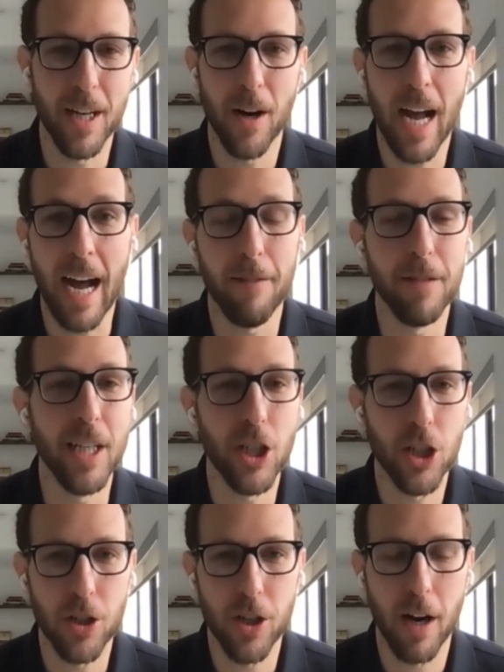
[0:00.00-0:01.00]
have
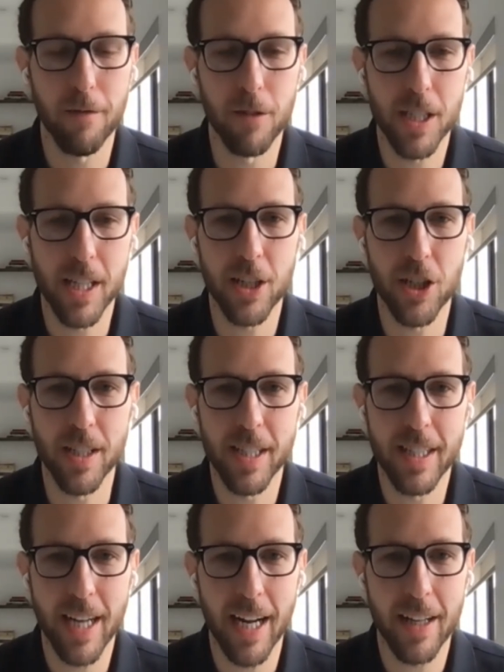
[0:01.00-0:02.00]
initial conversations
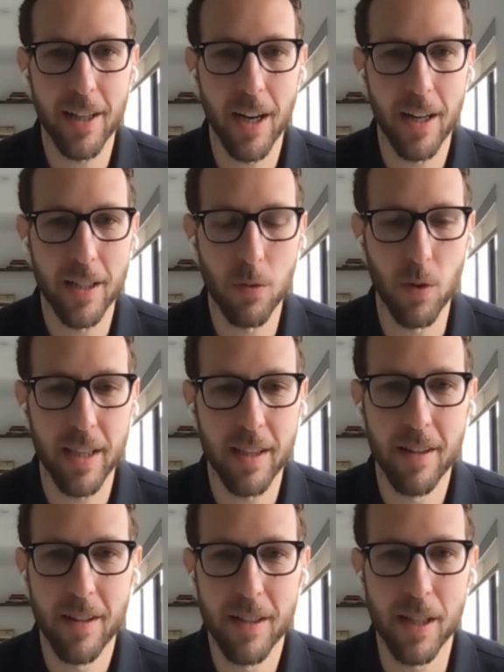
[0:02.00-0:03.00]
and dialogues with
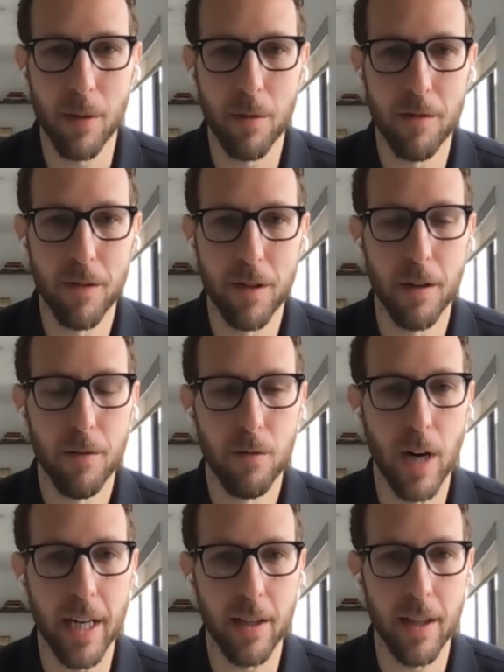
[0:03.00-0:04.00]
some of the
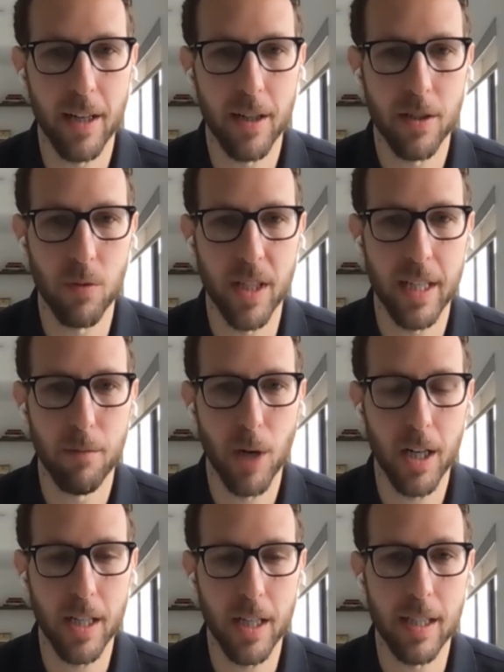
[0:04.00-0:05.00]
regulators within
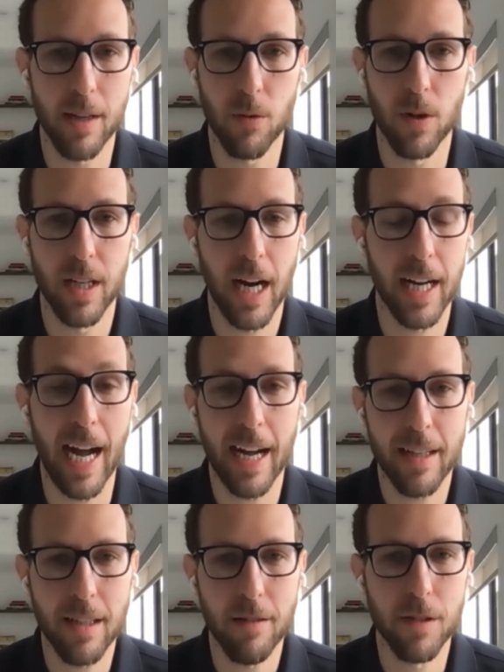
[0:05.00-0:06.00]
markets that were not
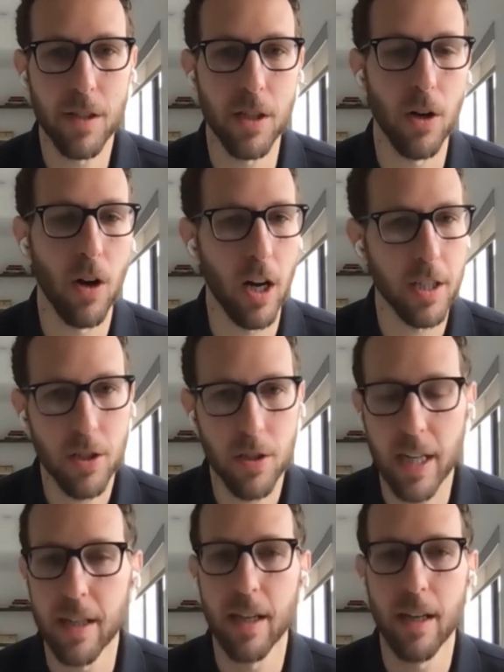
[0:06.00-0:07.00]
active. So
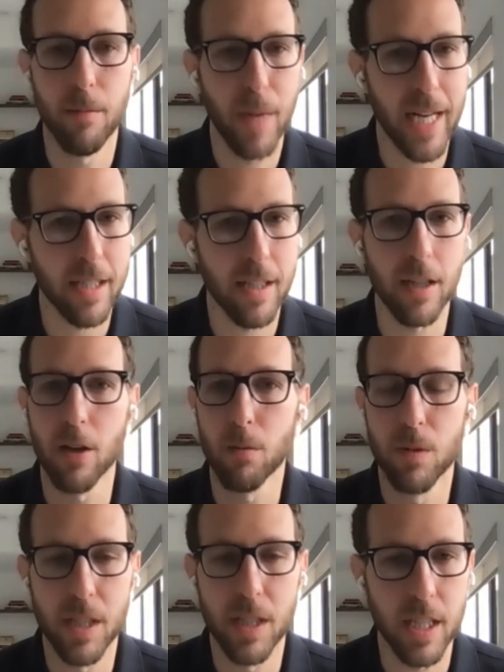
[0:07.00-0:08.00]
Australia, Mexico,
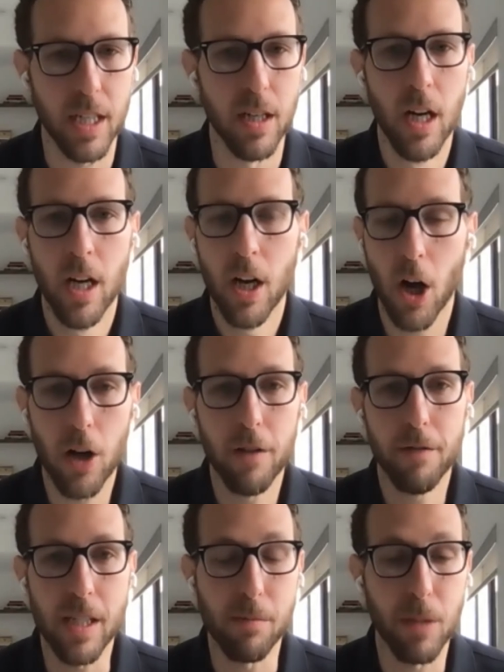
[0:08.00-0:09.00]
Brazil, all
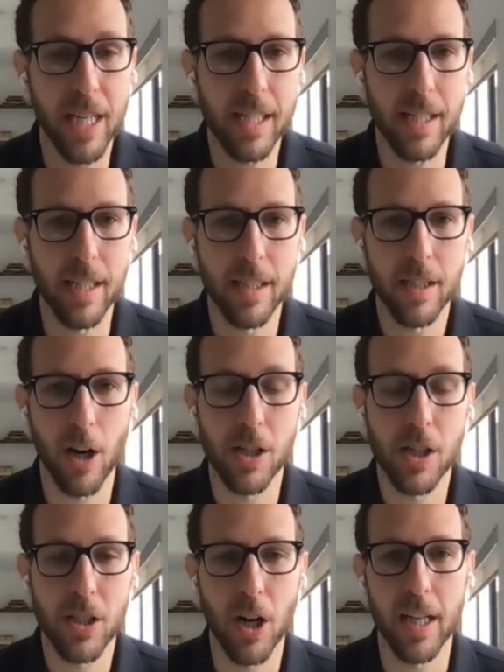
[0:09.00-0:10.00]
of these places are
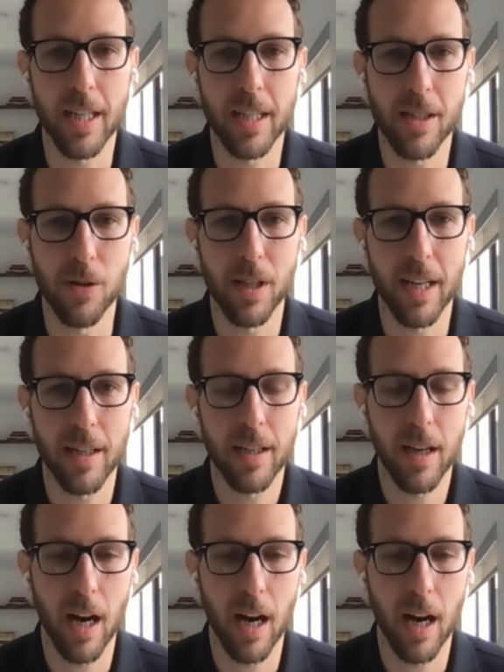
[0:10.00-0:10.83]
starting to think.